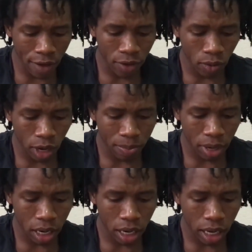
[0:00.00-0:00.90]
if you want to
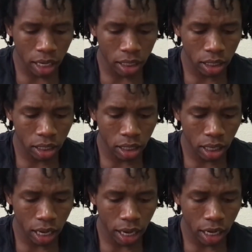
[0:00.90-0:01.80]
put it into
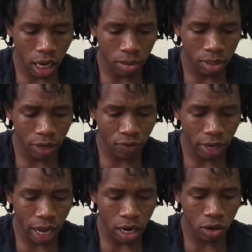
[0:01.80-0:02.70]
like
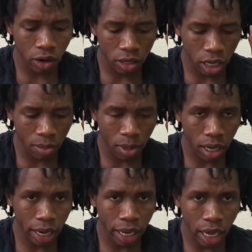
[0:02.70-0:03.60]
different categories, it'd be
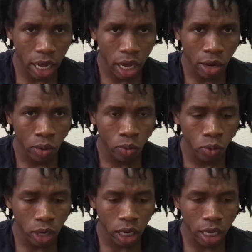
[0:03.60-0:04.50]
like
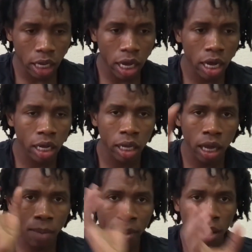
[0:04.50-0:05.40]
really young,
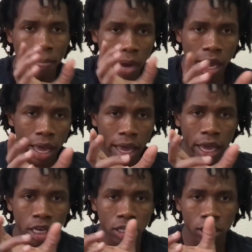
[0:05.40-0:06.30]
about my
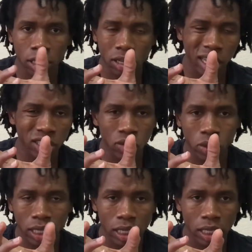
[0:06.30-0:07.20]
age, so like
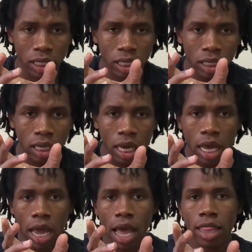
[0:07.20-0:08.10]
20s,
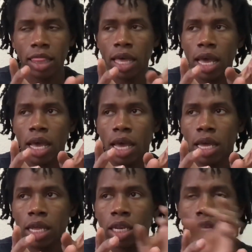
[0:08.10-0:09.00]
and
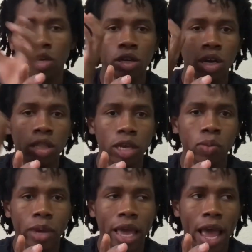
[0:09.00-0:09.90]
then, you know,
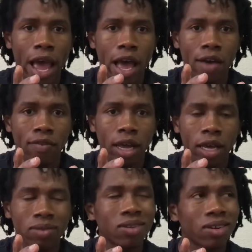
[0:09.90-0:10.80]
then we have
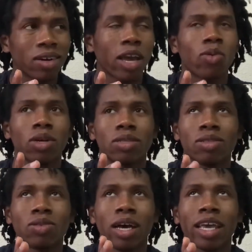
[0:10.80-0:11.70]
like, okay, well,
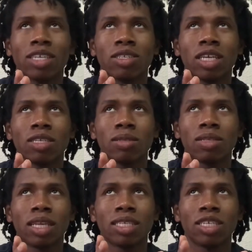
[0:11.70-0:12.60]
I guess let's
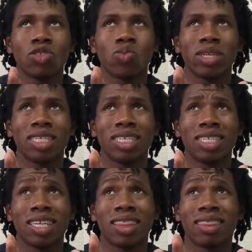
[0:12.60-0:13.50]
say 20
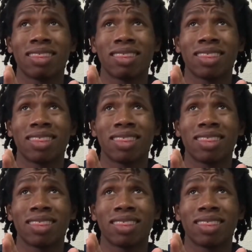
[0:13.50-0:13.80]
to